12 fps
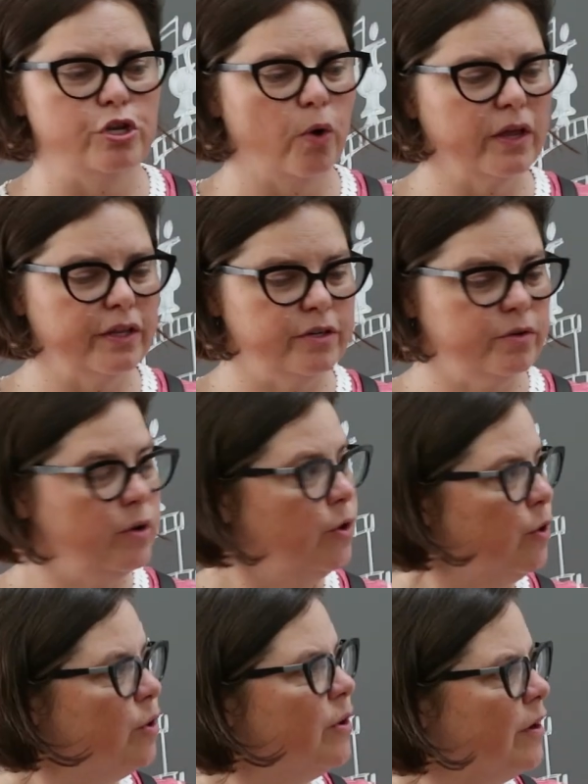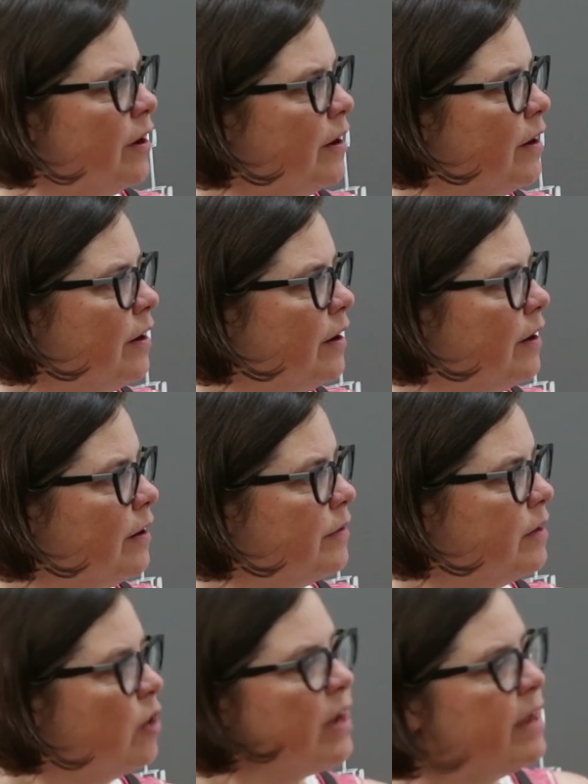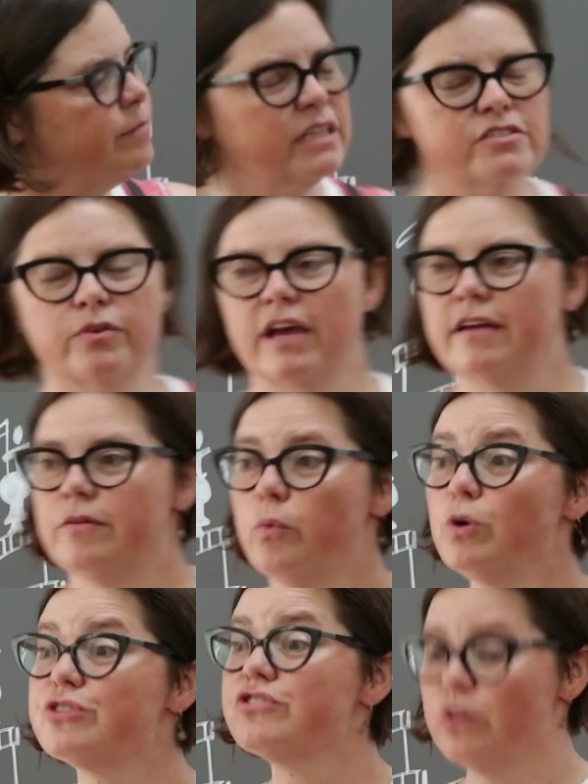the Nolan... Okay, that's okay. We're